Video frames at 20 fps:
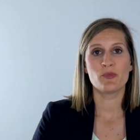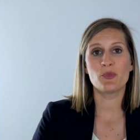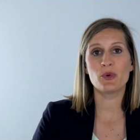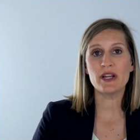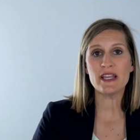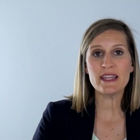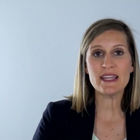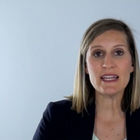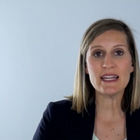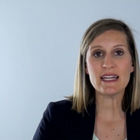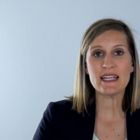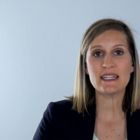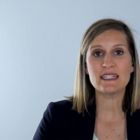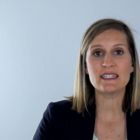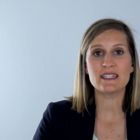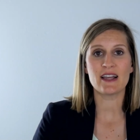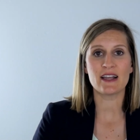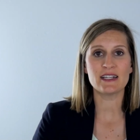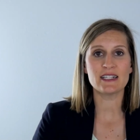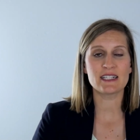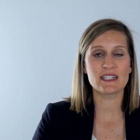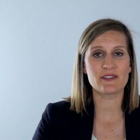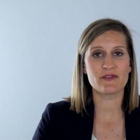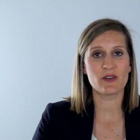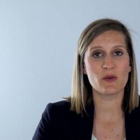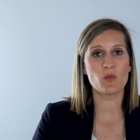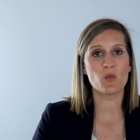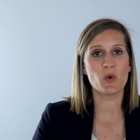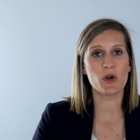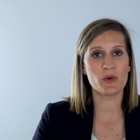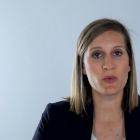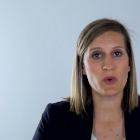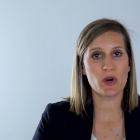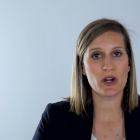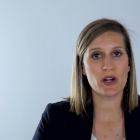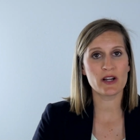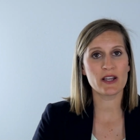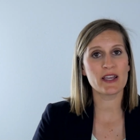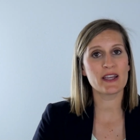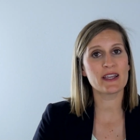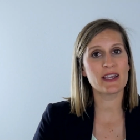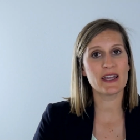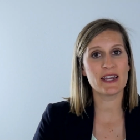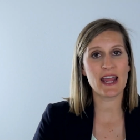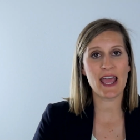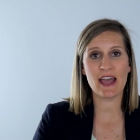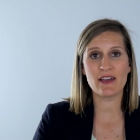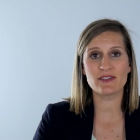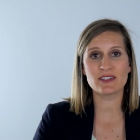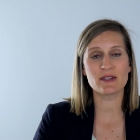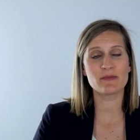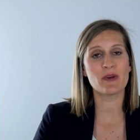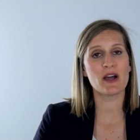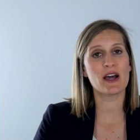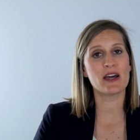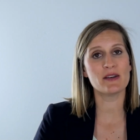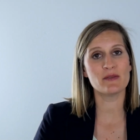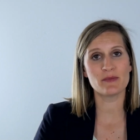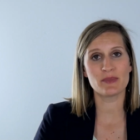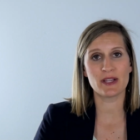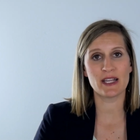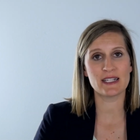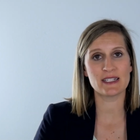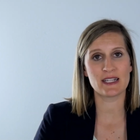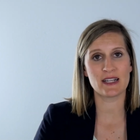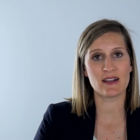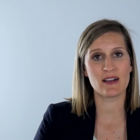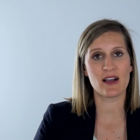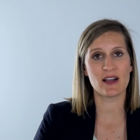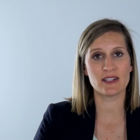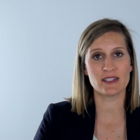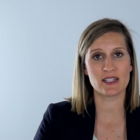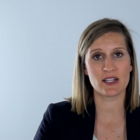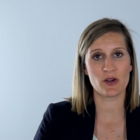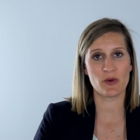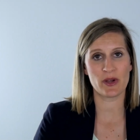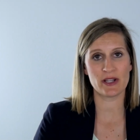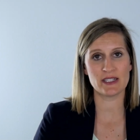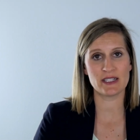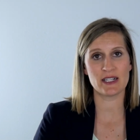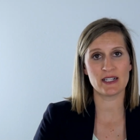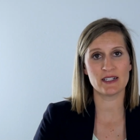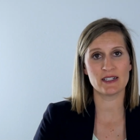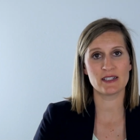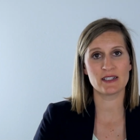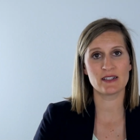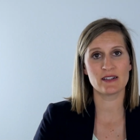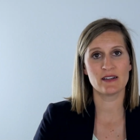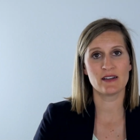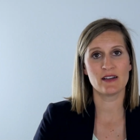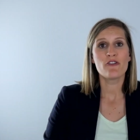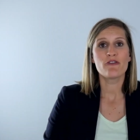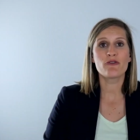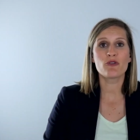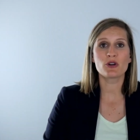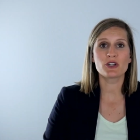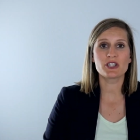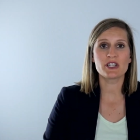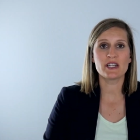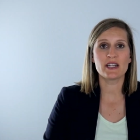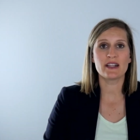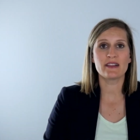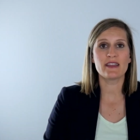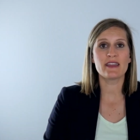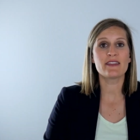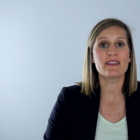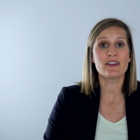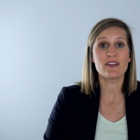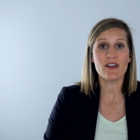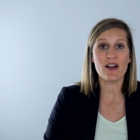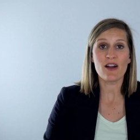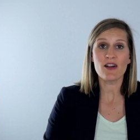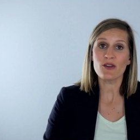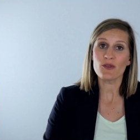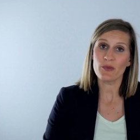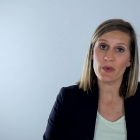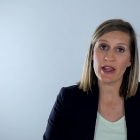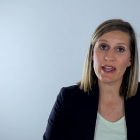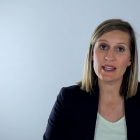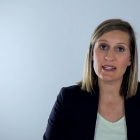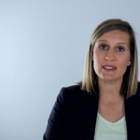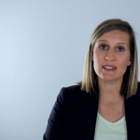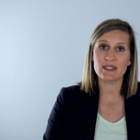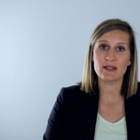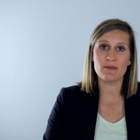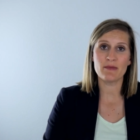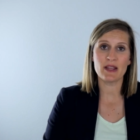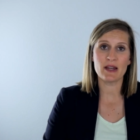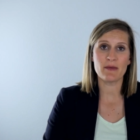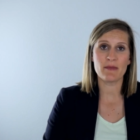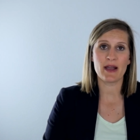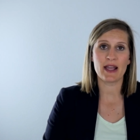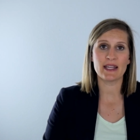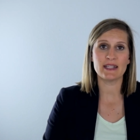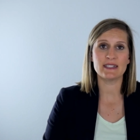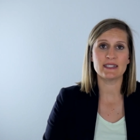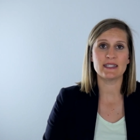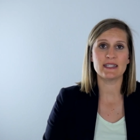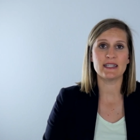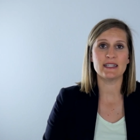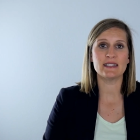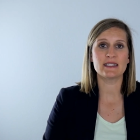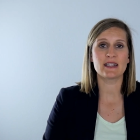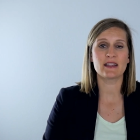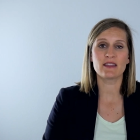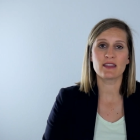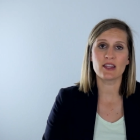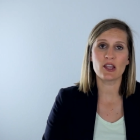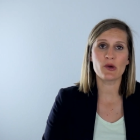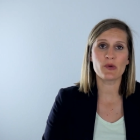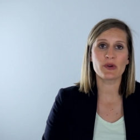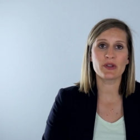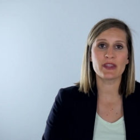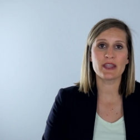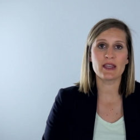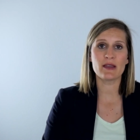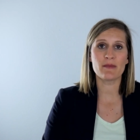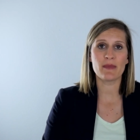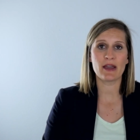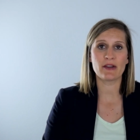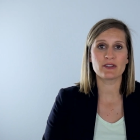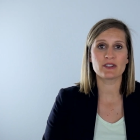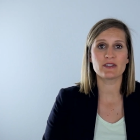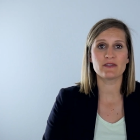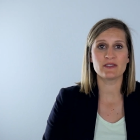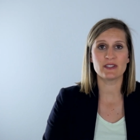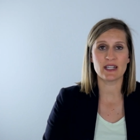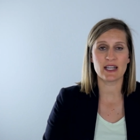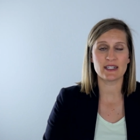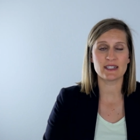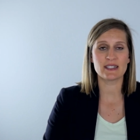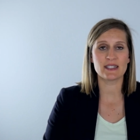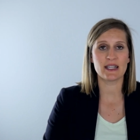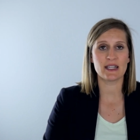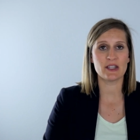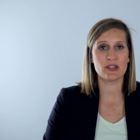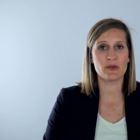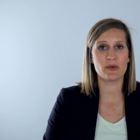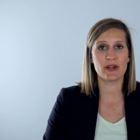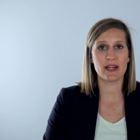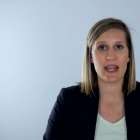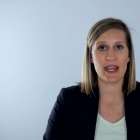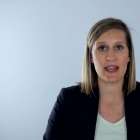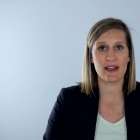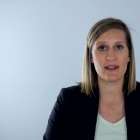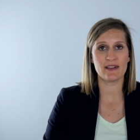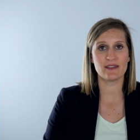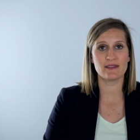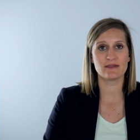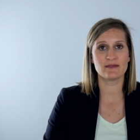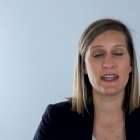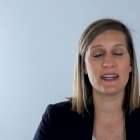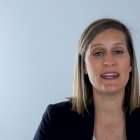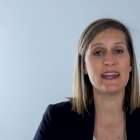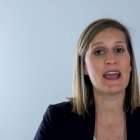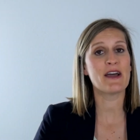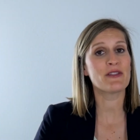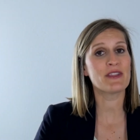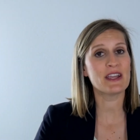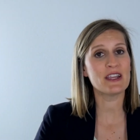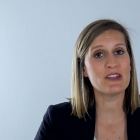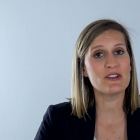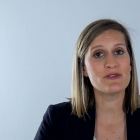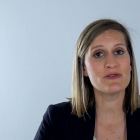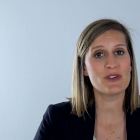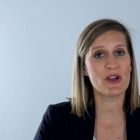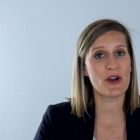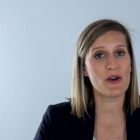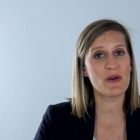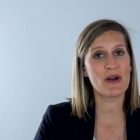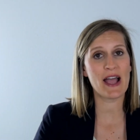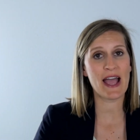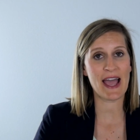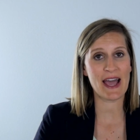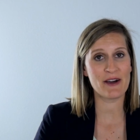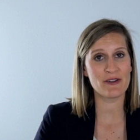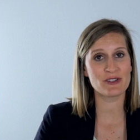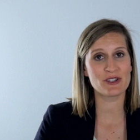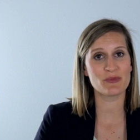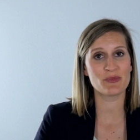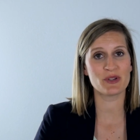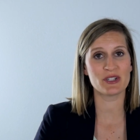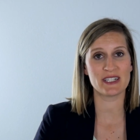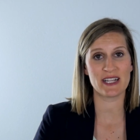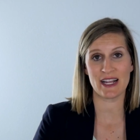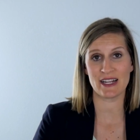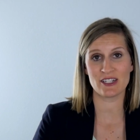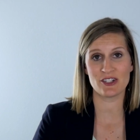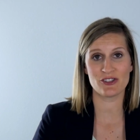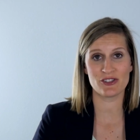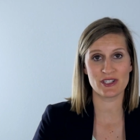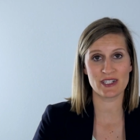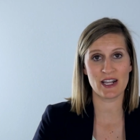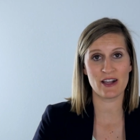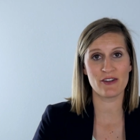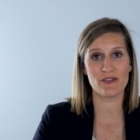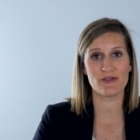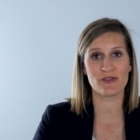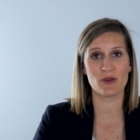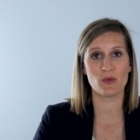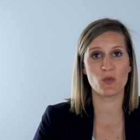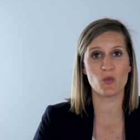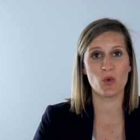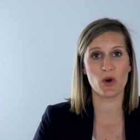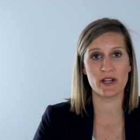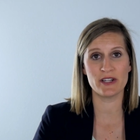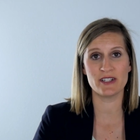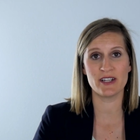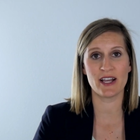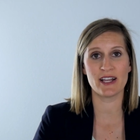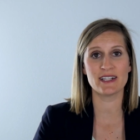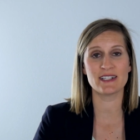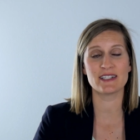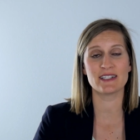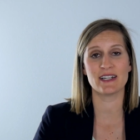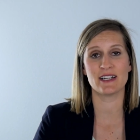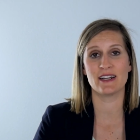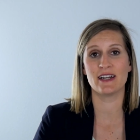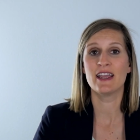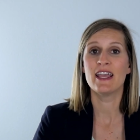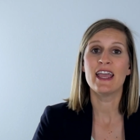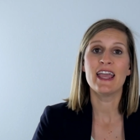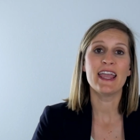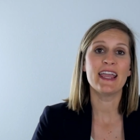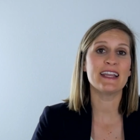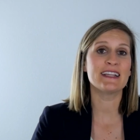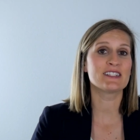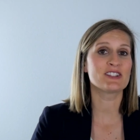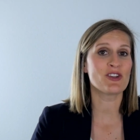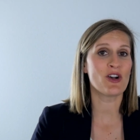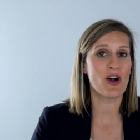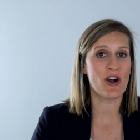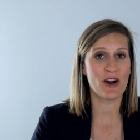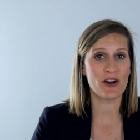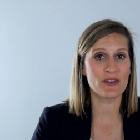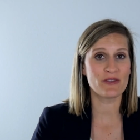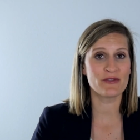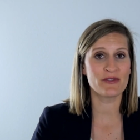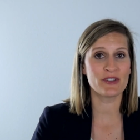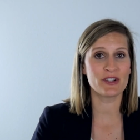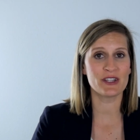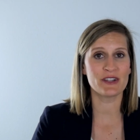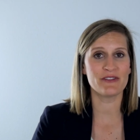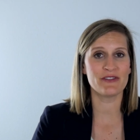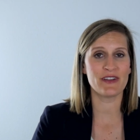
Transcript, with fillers: Breathing in dust from woodwork can have some unpleasant consequences. Fortunately, there are ways to minimize these and lower the amount of dust that you inhale. Now that you know how to protect yourself from wood dust and its harmful